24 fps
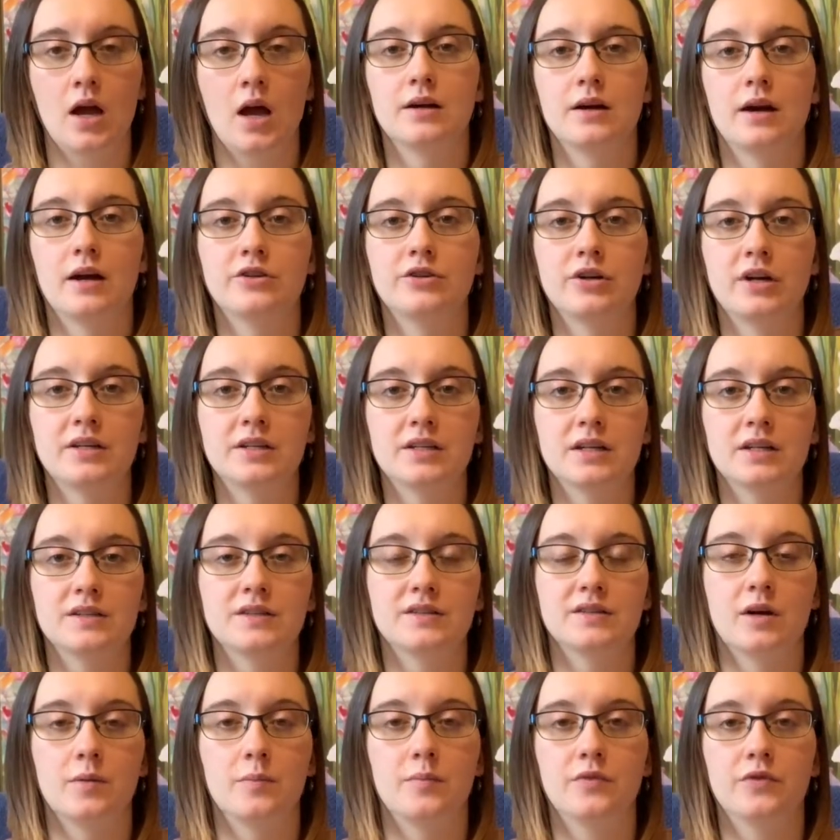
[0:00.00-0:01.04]
I tried to get
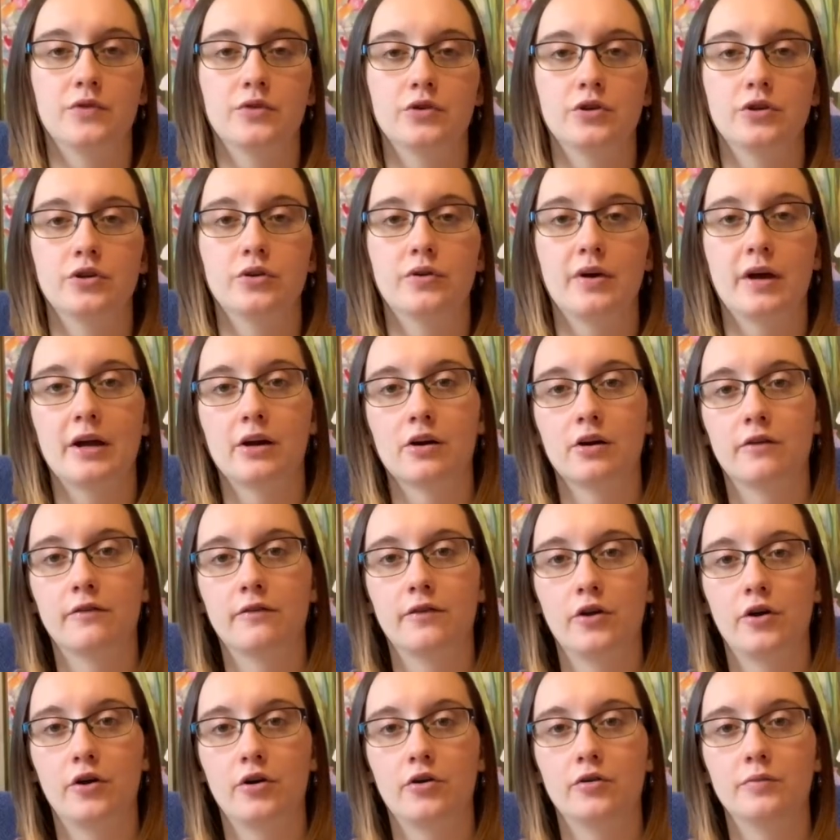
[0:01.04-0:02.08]
some through
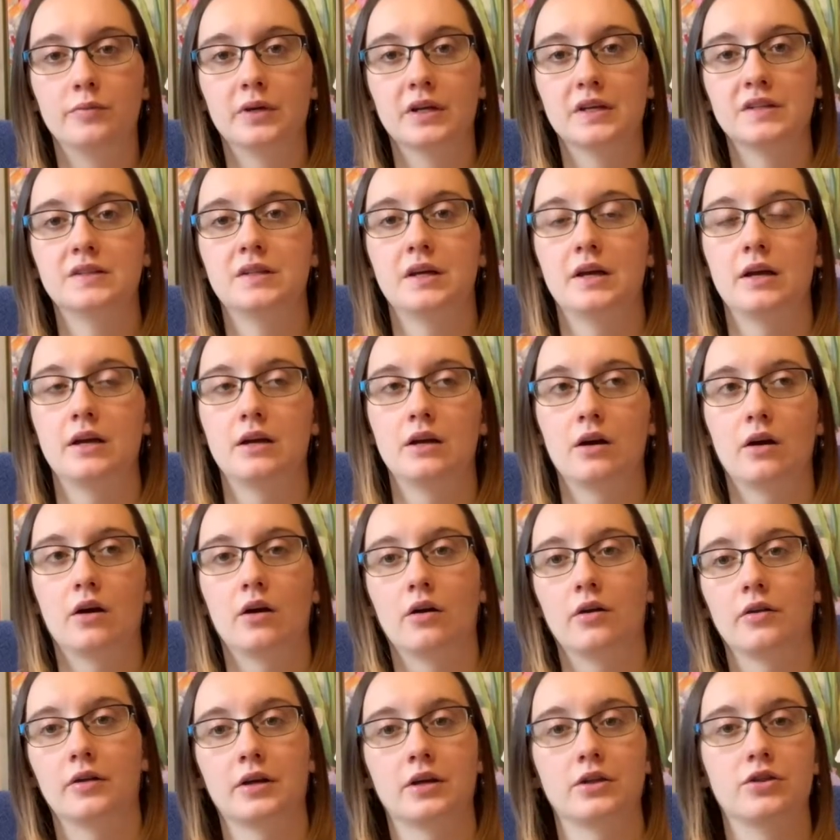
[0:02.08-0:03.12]
Aeroflow because they are
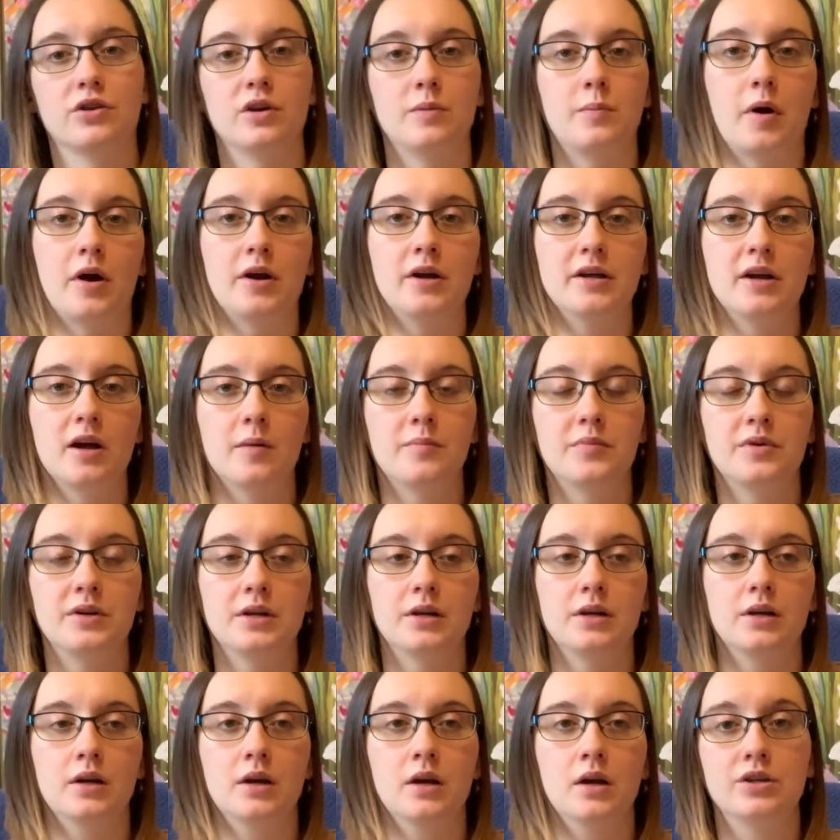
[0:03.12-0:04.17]
like a third-party
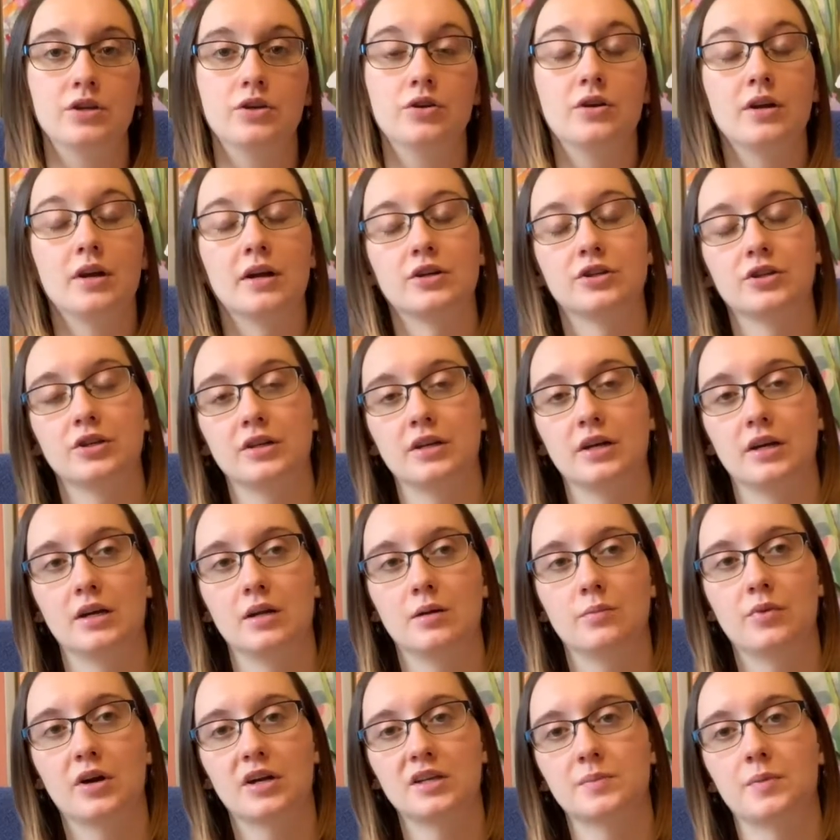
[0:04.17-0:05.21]
company. You can actually get
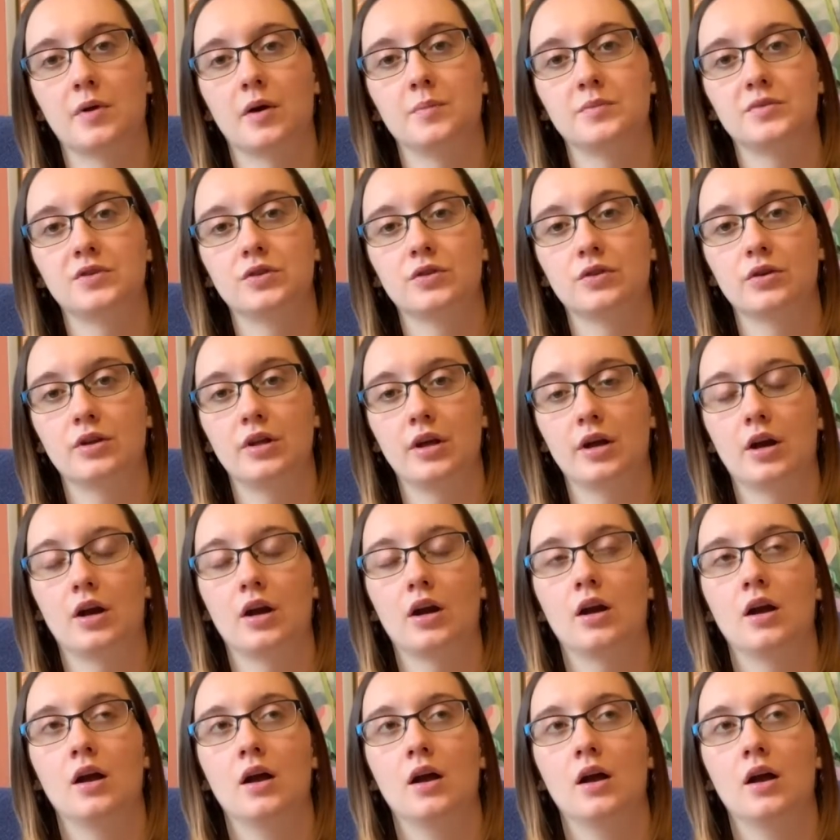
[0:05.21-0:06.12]
breast pumps through there,